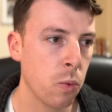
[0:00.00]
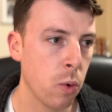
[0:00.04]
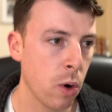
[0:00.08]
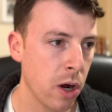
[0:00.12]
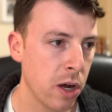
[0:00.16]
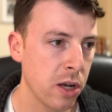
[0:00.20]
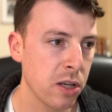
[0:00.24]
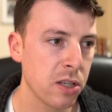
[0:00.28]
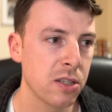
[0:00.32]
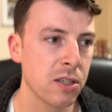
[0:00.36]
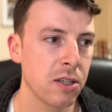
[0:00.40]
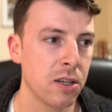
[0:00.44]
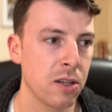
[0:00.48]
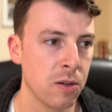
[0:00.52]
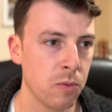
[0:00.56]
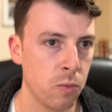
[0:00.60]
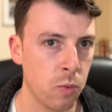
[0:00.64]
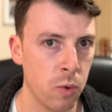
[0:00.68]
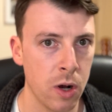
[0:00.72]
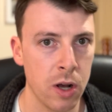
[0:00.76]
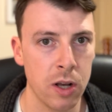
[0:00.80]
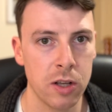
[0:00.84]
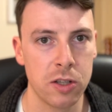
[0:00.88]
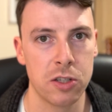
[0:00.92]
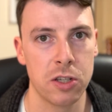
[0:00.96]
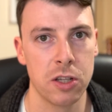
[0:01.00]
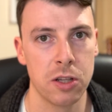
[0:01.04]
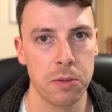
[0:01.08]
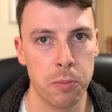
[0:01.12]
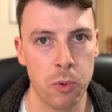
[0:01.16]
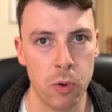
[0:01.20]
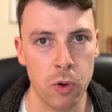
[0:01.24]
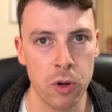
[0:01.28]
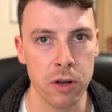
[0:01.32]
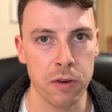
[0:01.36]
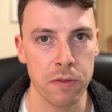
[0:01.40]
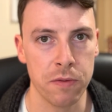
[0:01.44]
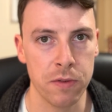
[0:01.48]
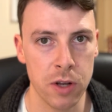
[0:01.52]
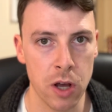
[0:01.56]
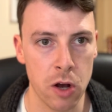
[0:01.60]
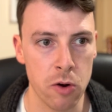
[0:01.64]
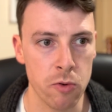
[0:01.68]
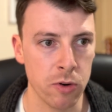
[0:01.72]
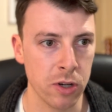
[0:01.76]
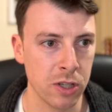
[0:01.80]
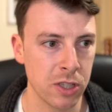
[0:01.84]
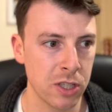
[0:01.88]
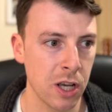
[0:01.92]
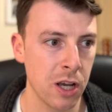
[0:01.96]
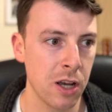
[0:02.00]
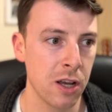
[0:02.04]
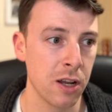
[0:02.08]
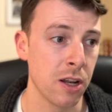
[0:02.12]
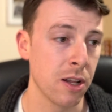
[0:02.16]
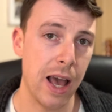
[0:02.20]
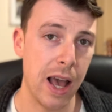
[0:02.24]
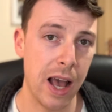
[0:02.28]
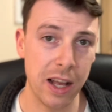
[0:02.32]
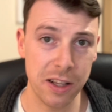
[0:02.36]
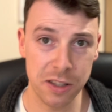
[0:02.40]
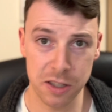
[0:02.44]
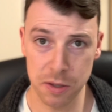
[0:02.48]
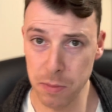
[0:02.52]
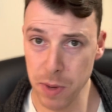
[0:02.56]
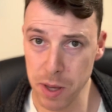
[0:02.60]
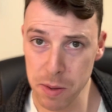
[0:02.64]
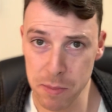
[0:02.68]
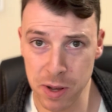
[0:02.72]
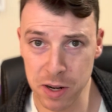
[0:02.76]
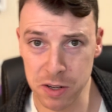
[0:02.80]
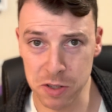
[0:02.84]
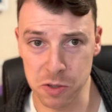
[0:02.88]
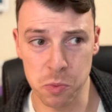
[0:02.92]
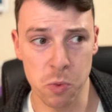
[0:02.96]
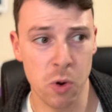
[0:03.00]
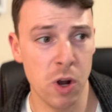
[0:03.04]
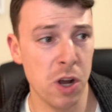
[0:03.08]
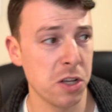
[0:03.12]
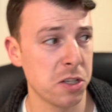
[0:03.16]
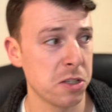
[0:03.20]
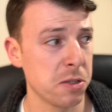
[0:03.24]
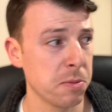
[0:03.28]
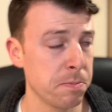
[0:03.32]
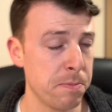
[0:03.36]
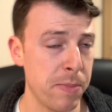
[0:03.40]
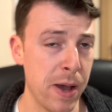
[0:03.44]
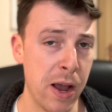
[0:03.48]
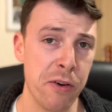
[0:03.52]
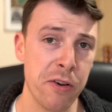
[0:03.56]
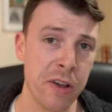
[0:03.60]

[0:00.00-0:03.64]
worse and worse to the point of no return. And to make matters worse, Barry